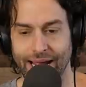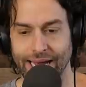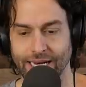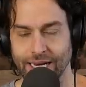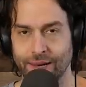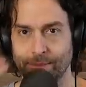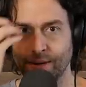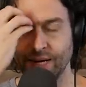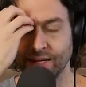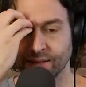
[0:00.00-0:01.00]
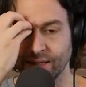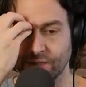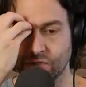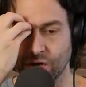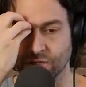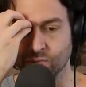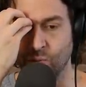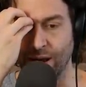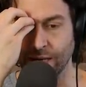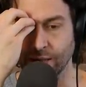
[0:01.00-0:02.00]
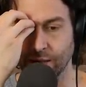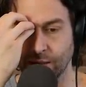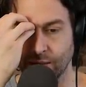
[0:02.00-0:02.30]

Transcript: and it immediately just went